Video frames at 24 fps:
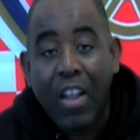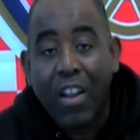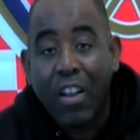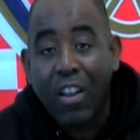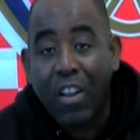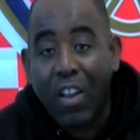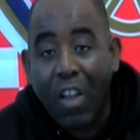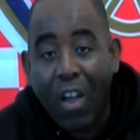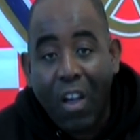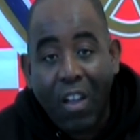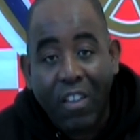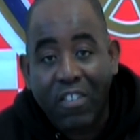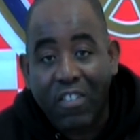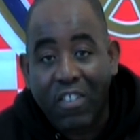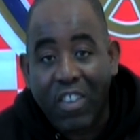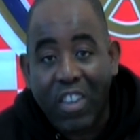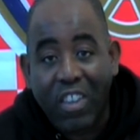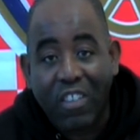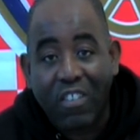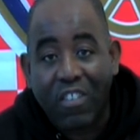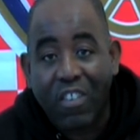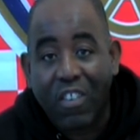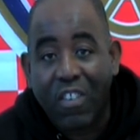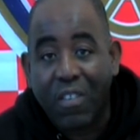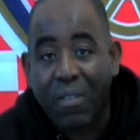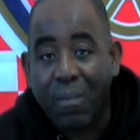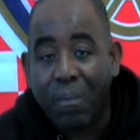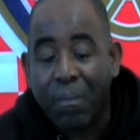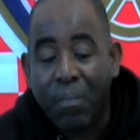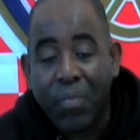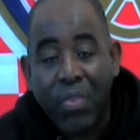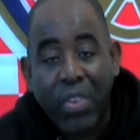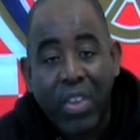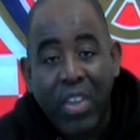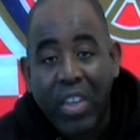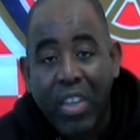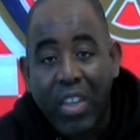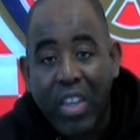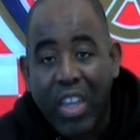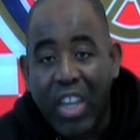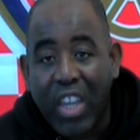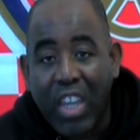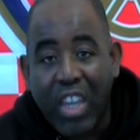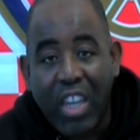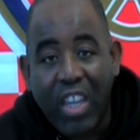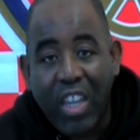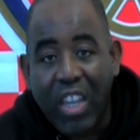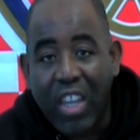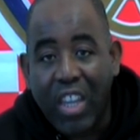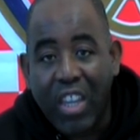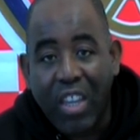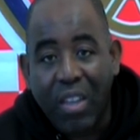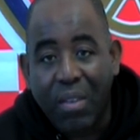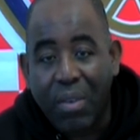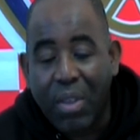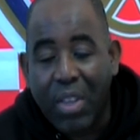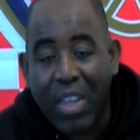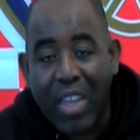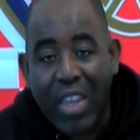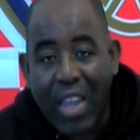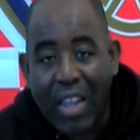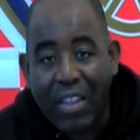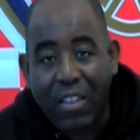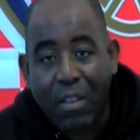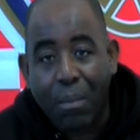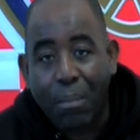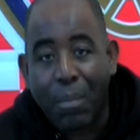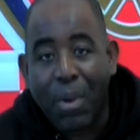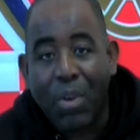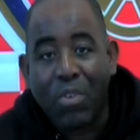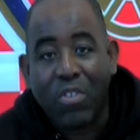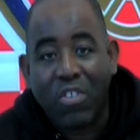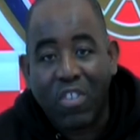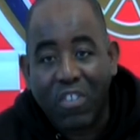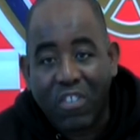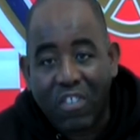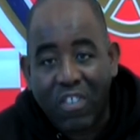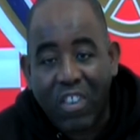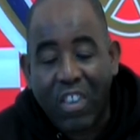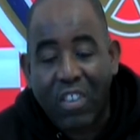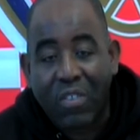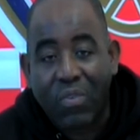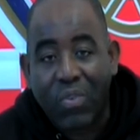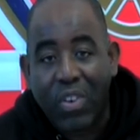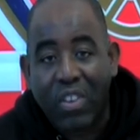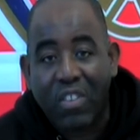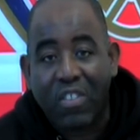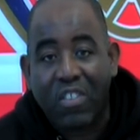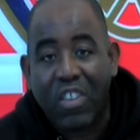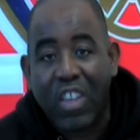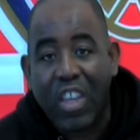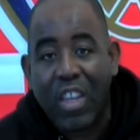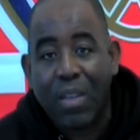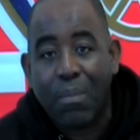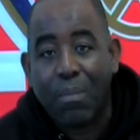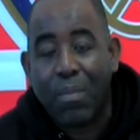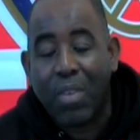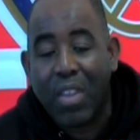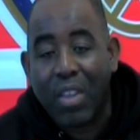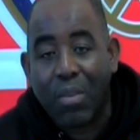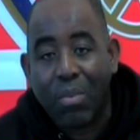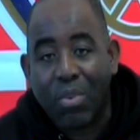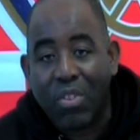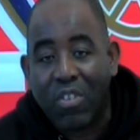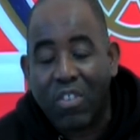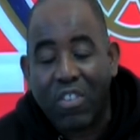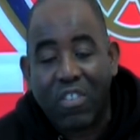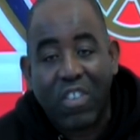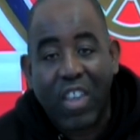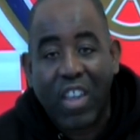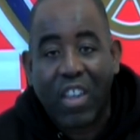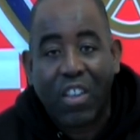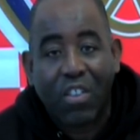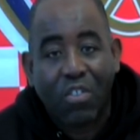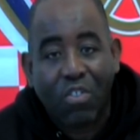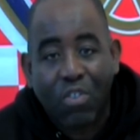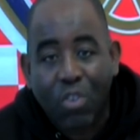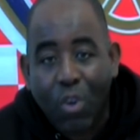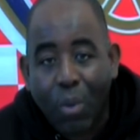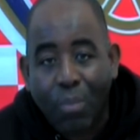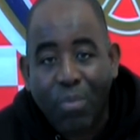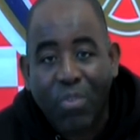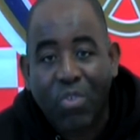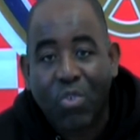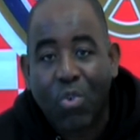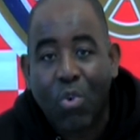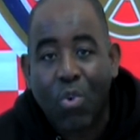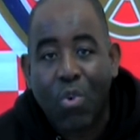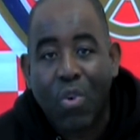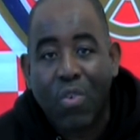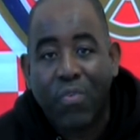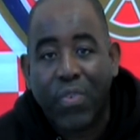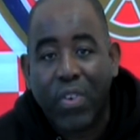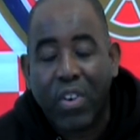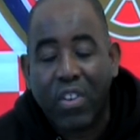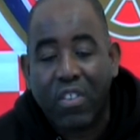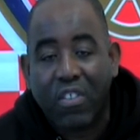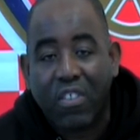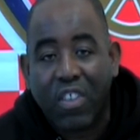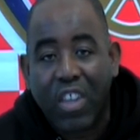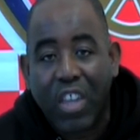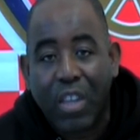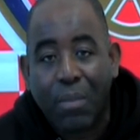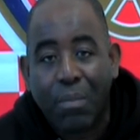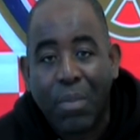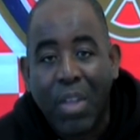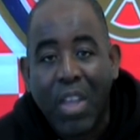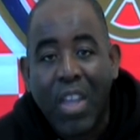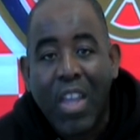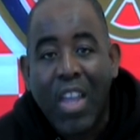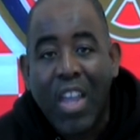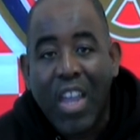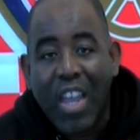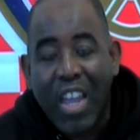Last season he, he, he had the most assists for the team. He was the second top scorer for the team.